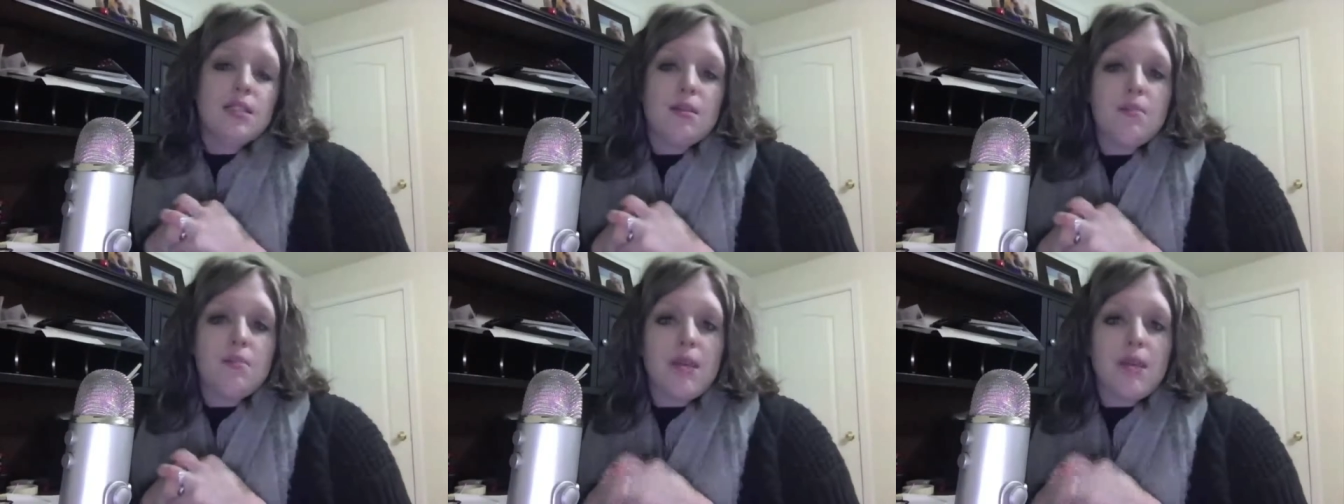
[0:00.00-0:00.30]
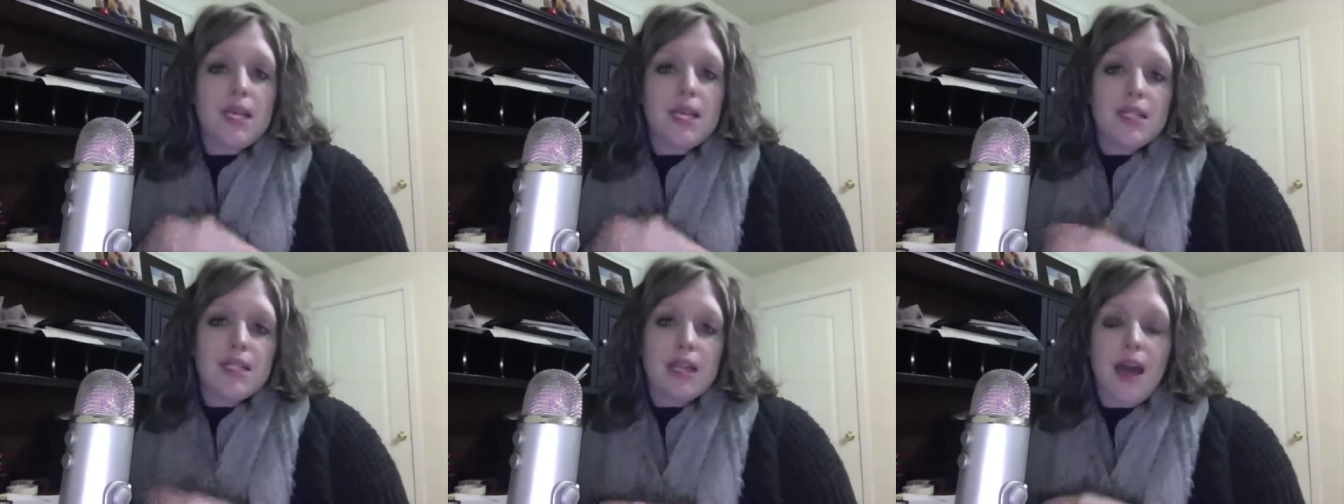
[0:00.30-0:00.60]
to
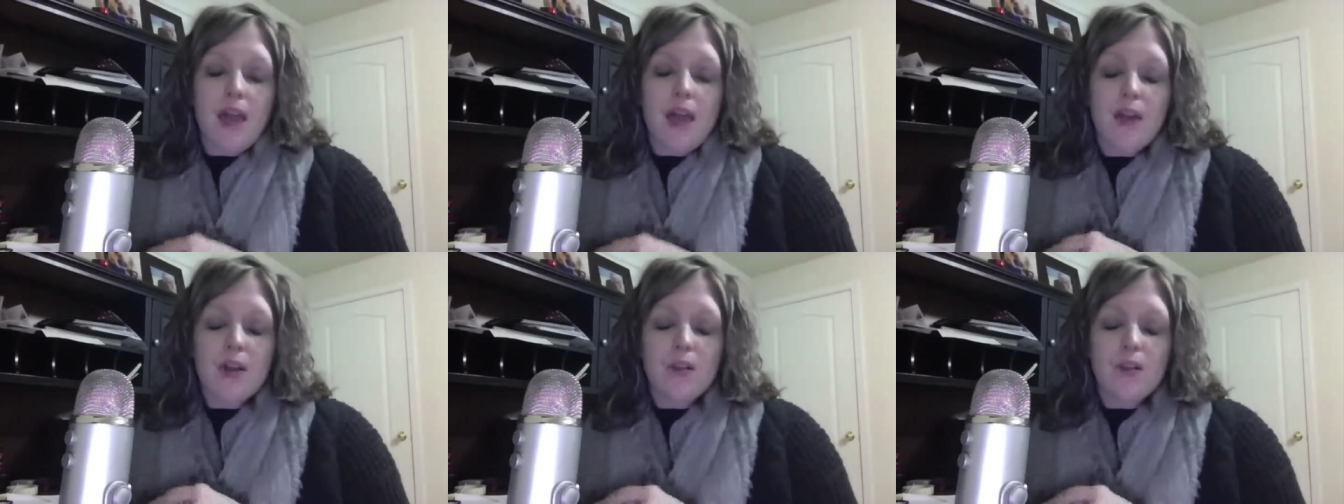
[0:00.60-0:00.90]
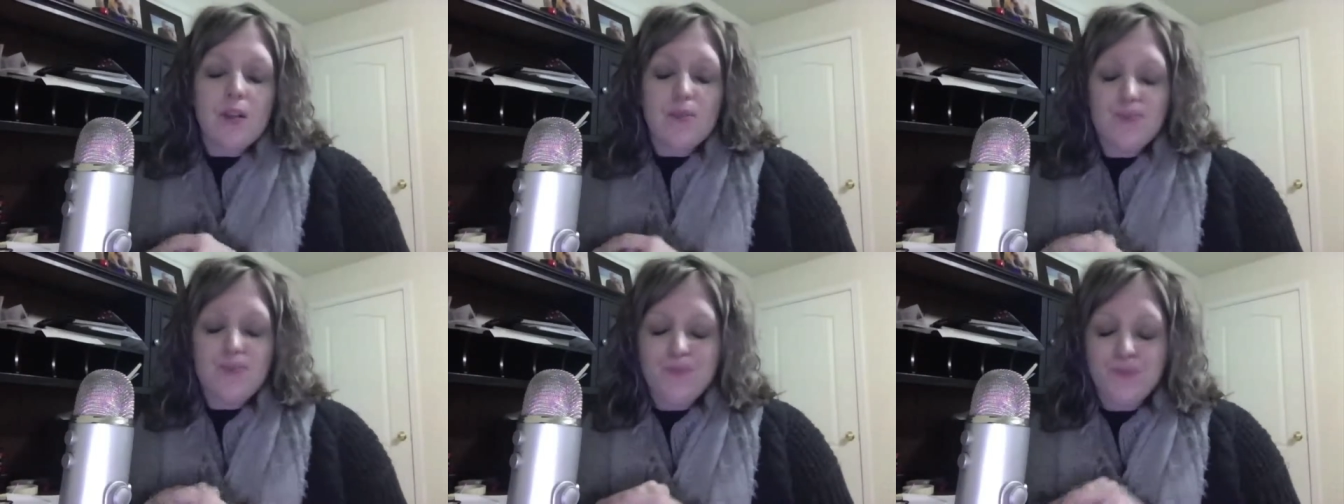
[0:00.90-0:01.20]
meet
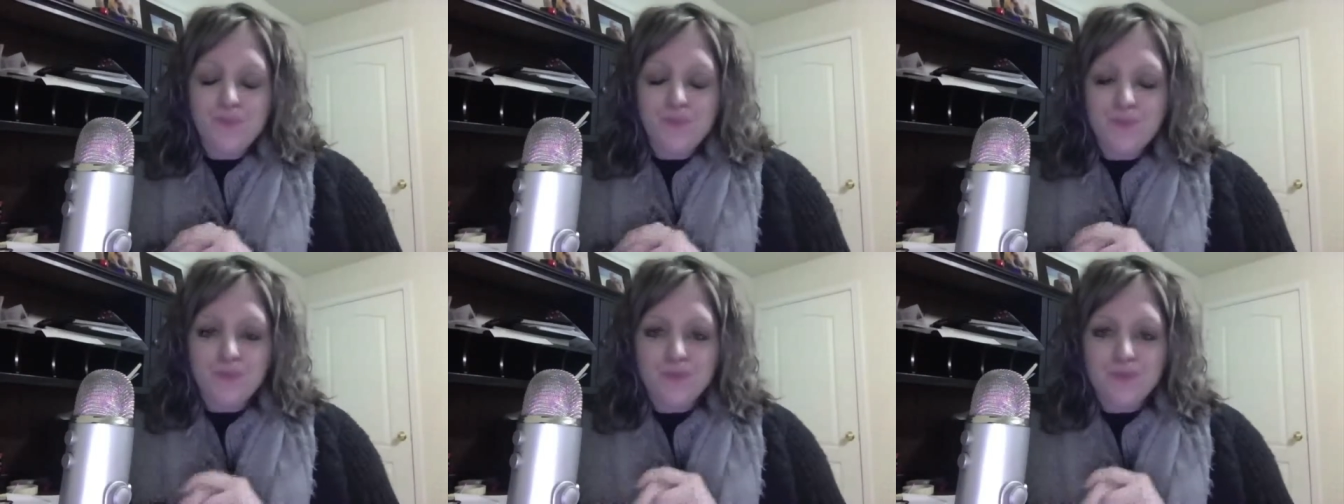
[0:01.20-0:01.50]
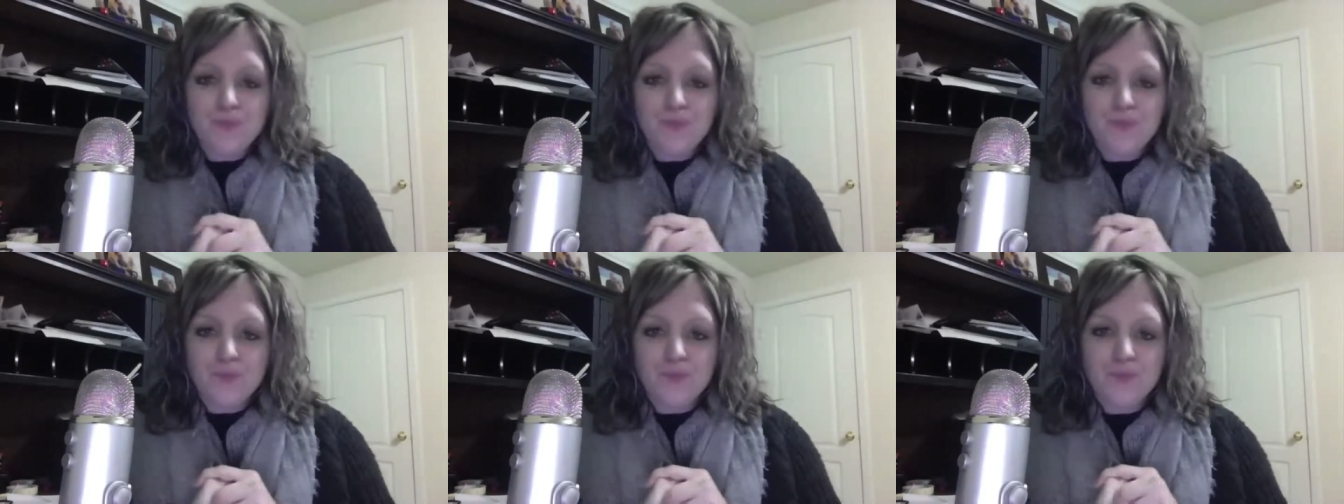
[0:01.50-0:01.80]
together.
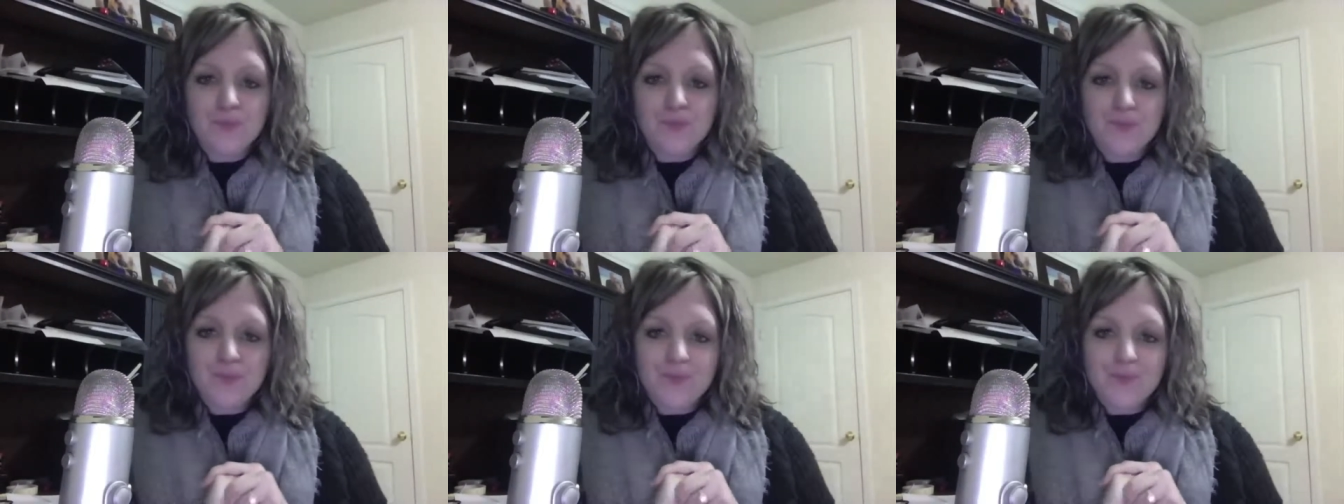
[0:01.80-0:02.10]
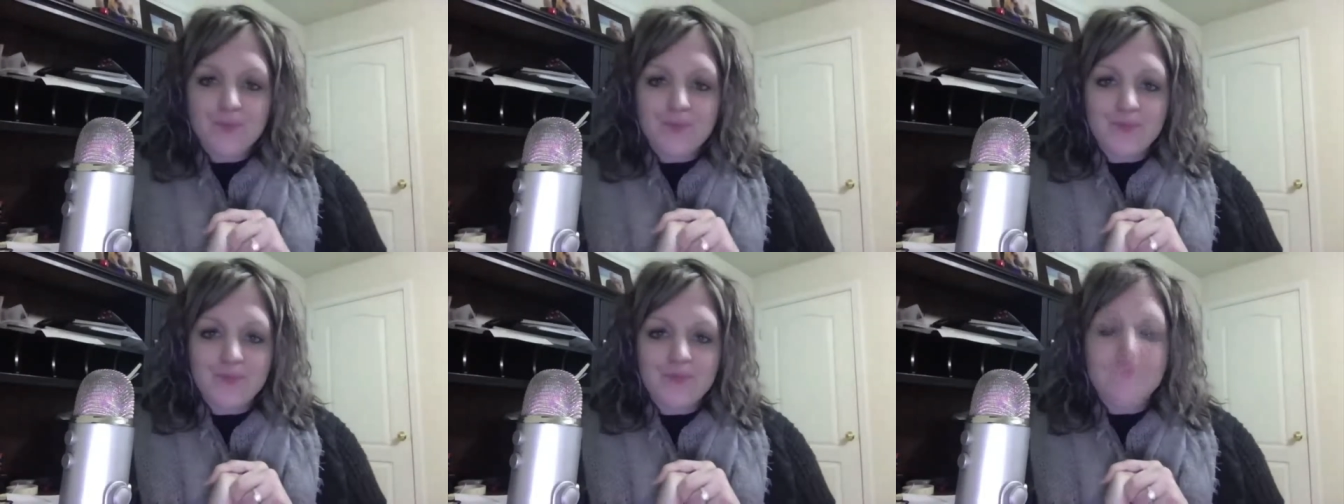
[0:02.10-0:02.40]
Excellent.
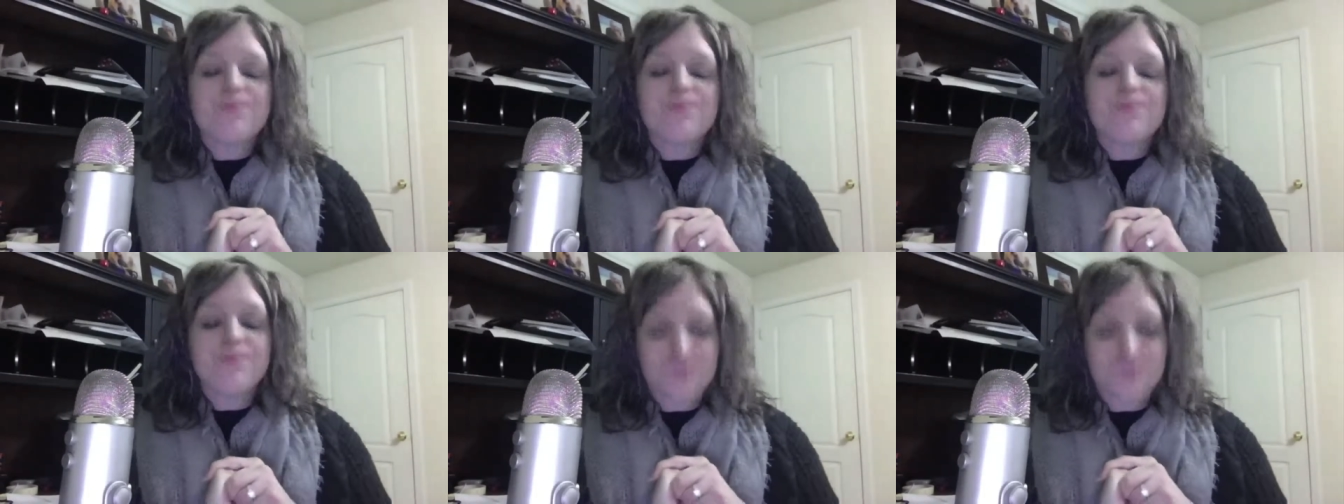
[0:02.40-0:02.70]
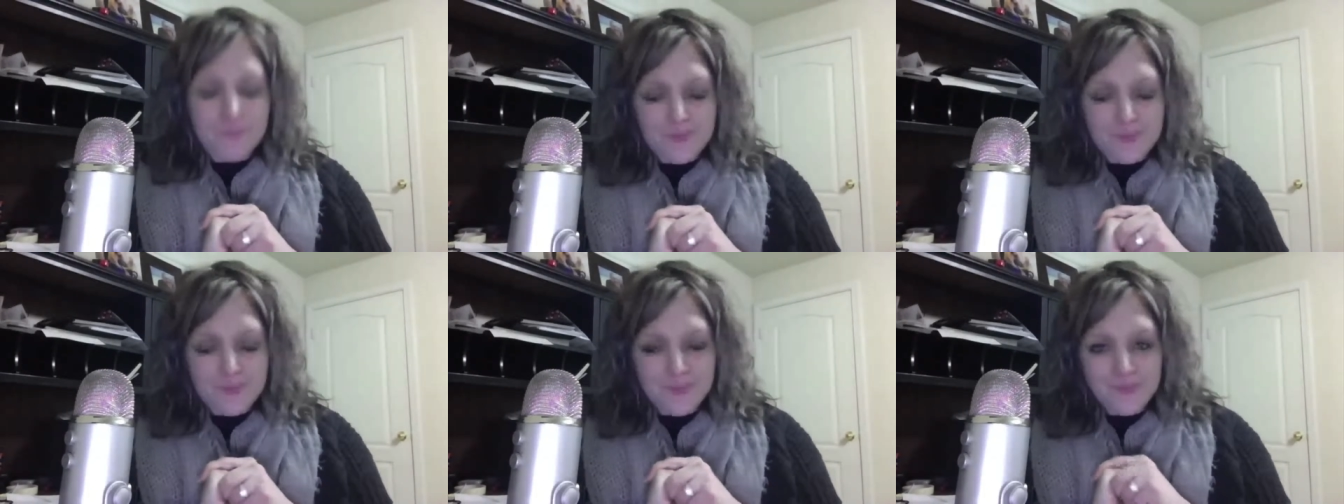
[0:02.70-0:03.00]

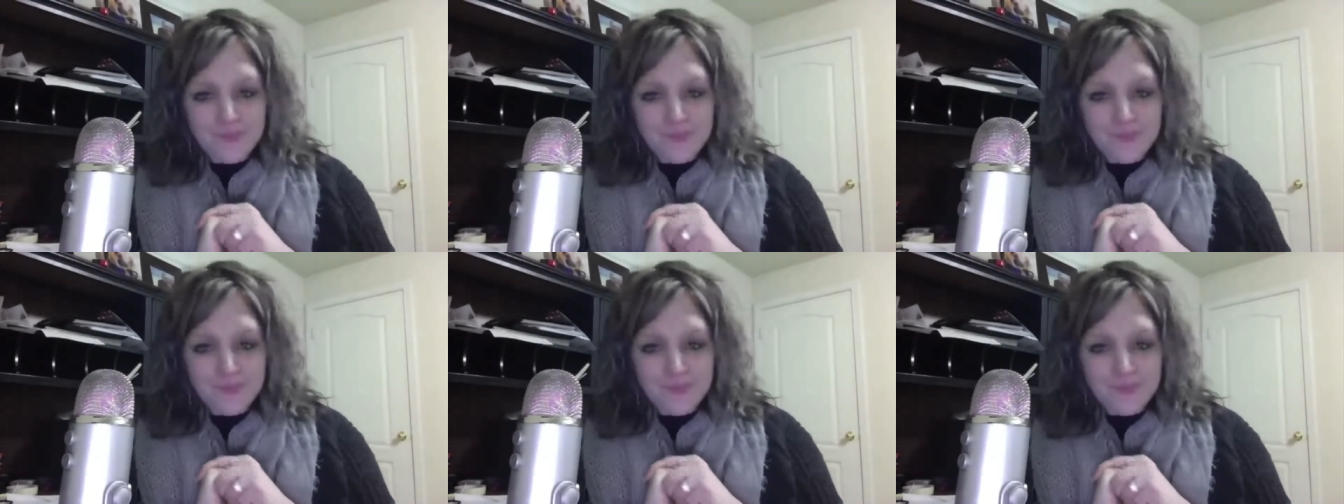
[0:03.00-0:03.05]
Mm-hmm.